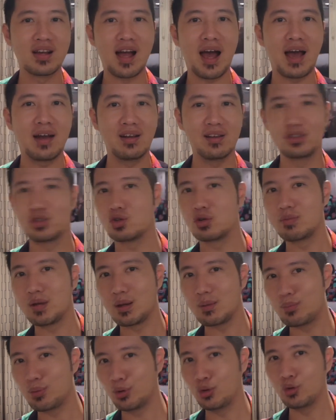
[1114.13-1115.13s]
kind of
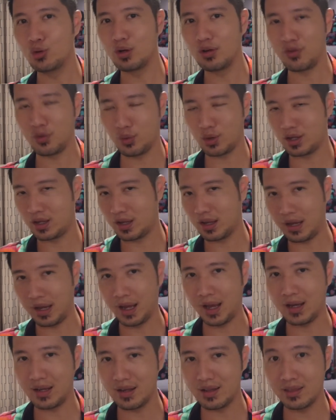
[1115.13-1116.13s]
swimming pool if you want to
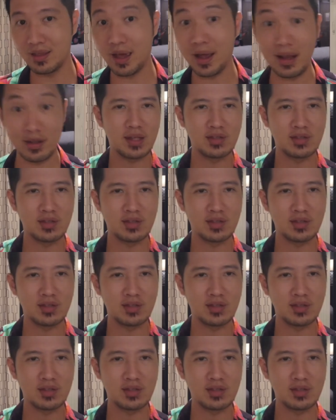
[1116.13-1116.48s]
head in there.